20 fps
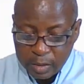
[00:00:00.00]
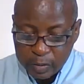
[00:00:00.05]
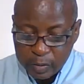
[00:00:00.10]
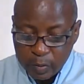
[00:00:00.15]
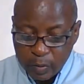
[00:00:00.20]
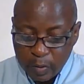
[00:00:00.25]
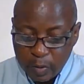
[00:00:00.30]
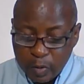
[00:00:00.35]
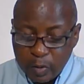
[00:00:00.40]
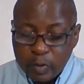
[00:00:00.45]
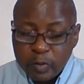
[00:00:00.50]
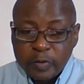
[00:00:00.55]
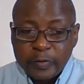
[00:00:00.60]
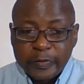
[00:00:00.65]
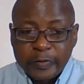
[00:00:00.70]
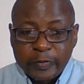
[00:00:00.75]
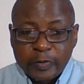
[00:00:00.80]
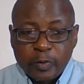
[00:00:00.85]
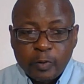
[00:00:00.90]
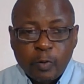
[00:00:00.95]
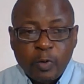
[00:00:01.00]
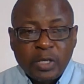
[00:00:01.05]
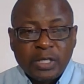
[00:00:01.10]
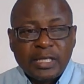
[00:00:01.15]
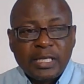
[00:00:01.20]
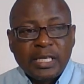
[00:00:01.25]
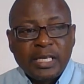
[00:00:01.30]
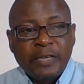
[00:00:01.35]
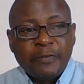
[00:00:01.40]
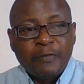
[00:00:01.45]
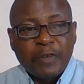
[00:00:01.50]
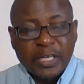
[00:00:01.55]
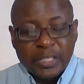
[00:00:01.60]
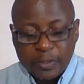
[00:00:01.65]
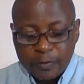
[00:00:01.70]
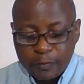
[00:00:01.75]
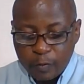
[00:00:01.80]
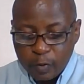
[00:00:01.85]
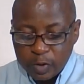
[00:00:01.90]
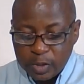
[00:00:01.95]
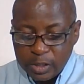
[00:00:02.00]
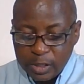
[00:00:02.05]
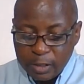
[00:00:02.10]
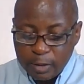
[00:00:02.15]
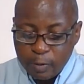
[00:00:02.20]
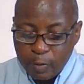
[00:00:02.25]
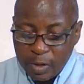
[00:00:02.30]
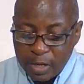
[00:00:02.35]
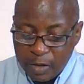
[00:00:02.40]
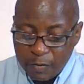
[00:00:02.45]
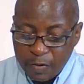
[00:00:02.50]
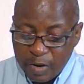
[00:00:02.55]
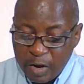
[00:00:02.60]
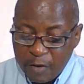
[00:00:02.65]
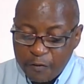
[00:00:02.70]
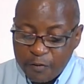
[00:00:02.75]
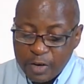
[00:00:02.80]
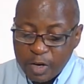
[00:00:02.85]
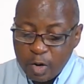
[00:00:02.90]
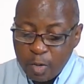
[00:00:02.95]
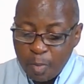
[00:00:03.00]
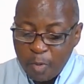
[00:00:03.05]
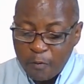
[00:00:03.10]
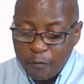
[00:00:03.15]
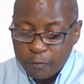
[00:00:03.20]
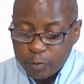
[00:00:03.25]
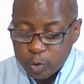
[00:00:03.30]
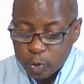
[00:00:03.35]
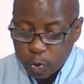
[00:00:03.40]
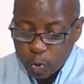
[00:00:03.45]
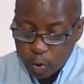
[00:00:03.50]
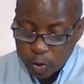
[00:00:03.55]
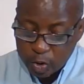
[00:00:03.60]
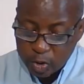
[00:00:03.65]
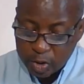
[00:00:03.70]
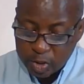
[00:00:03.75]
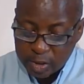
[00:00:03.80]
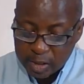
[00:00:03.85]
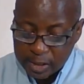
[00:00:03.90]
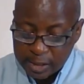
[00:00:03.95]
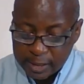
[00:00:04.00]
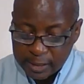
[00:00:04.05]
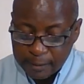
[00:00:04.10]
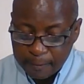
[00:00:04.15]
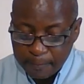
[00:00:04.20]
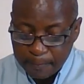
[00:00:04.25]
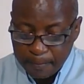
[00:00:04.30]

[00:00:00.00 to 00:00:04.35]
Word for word: So if we see in verse 14, they were given a freedom of choice.